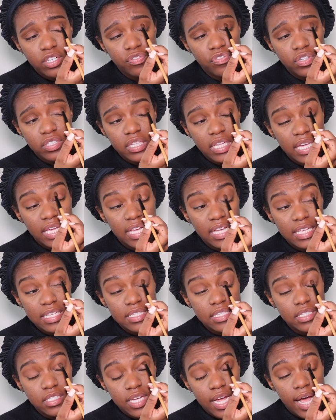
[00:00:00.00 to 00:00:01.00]
different
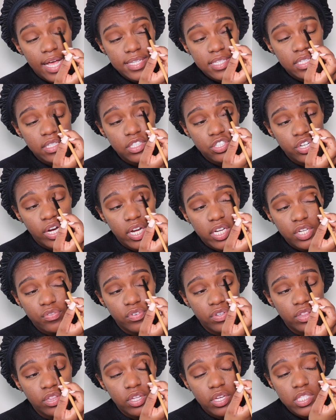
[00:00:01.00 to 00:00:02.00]
things, constantly trying
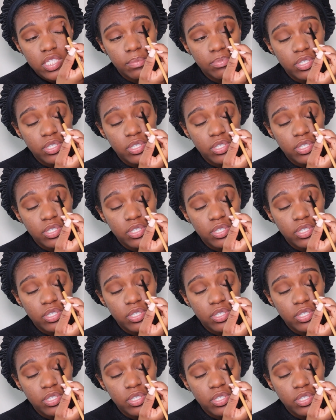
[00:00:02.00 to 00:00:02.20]
different looks.